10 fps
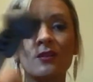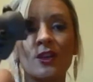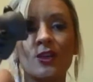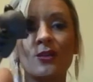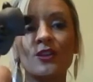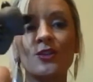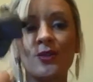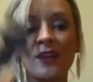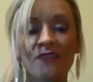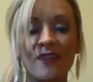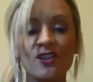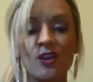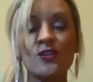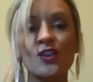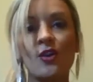You can get these
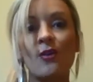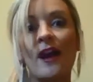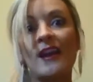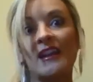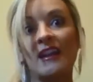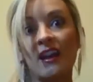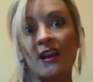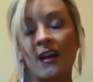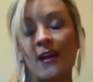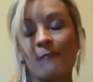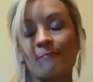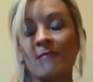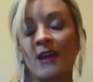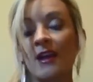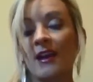also at any
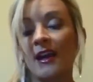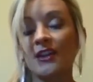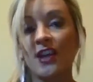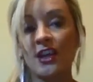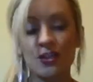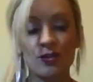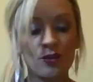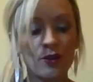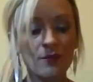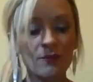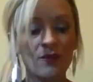education store.